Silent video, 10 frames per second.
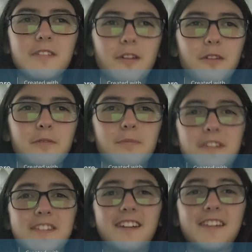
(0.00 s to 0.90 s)
of
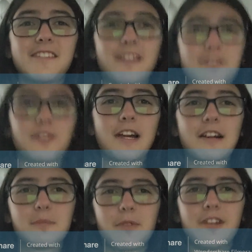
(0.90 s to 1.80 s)
precise sensor
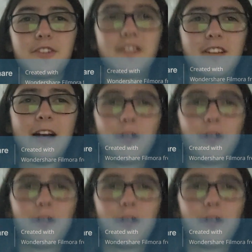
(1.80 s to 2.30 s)
calibration and